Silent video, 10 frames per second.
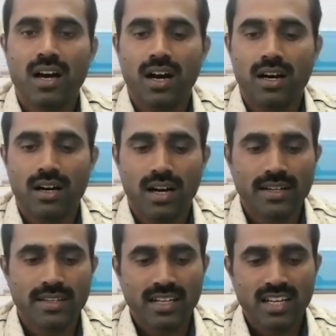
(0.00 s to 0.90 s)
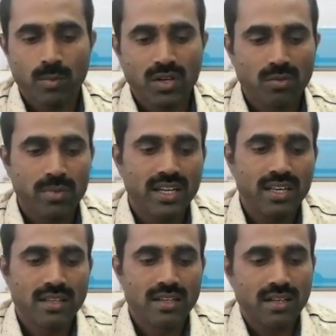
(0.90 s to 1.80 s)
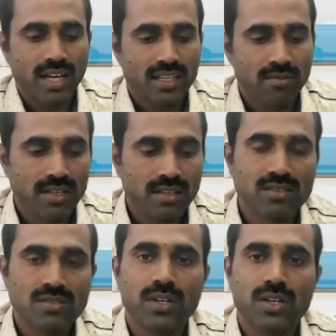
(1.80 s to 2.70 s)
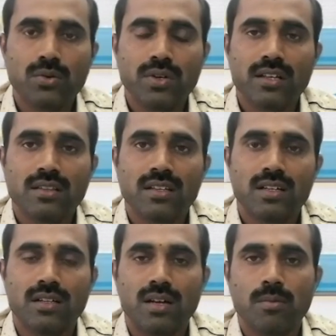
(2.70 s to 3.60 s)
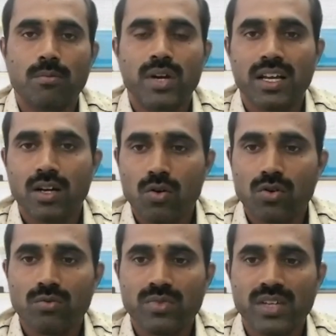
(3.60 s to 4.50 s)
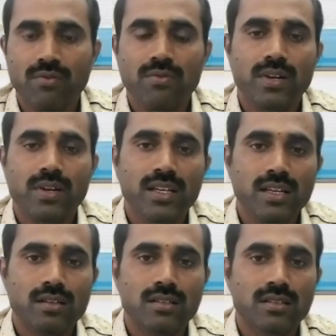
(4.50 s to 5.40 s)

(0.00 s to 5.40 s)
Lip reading: And then coming to many other activities, we do it in the breakout room. Every